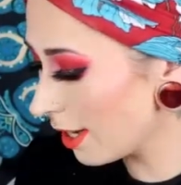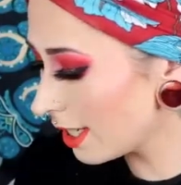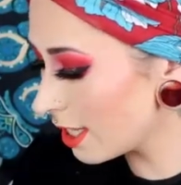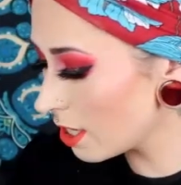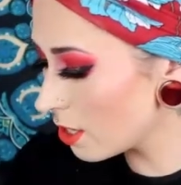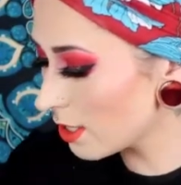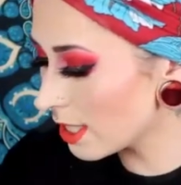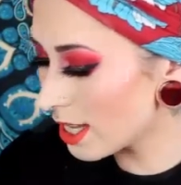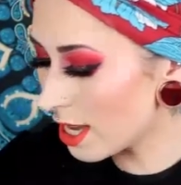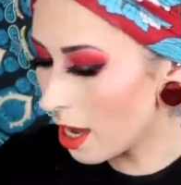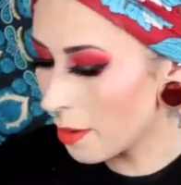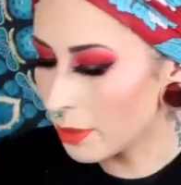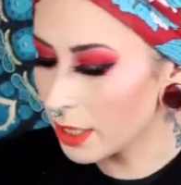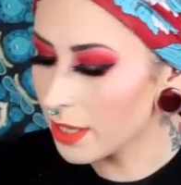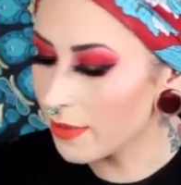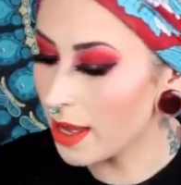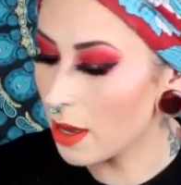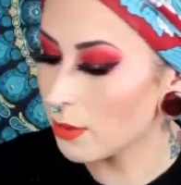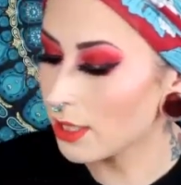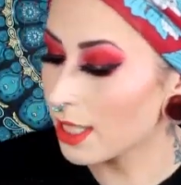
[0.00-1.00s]
wait to use it. I
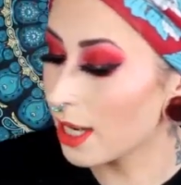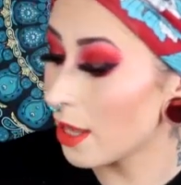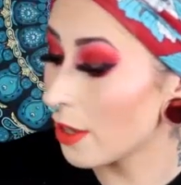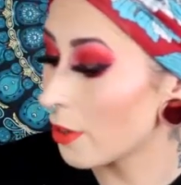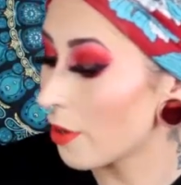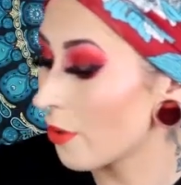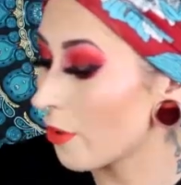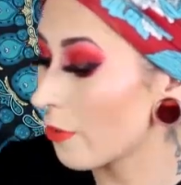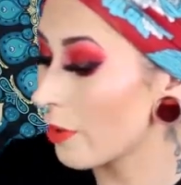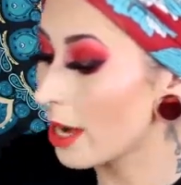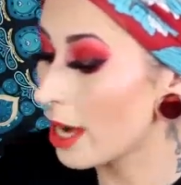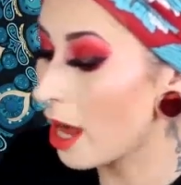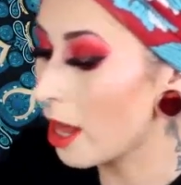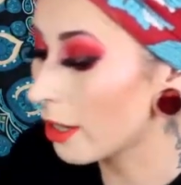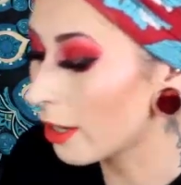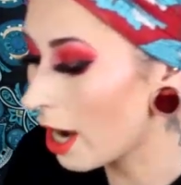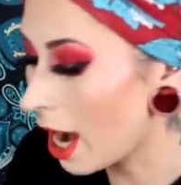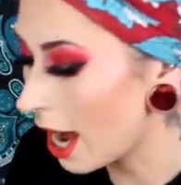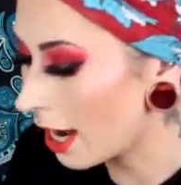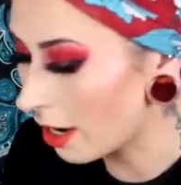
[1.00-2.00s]
believe that was another
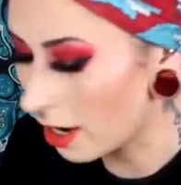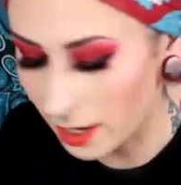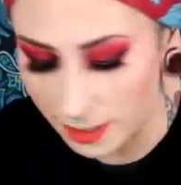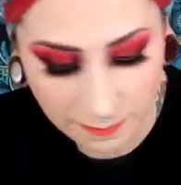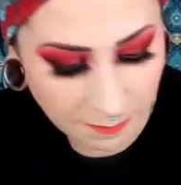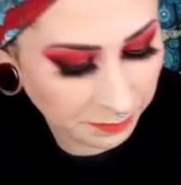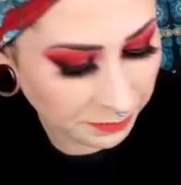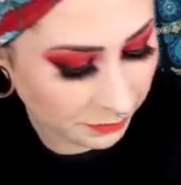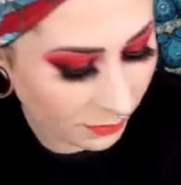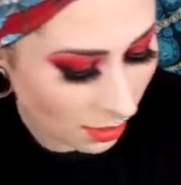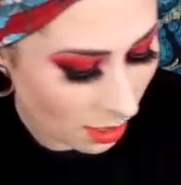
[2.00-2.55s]
$3 add-on.